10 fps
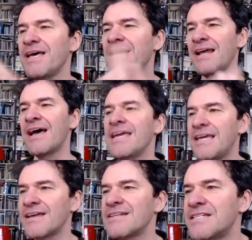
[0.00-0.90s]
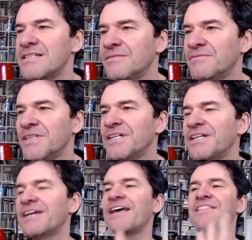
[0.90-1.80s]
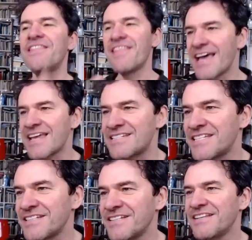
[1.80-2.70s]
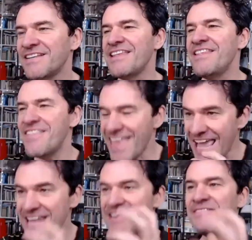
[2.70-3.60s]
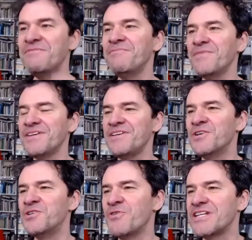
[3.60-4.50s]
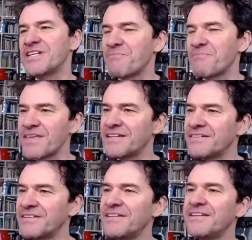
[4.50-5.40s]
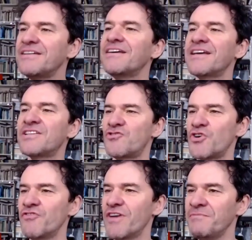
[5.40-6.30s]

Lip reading: and I can't. And then you're doing something extraordinary.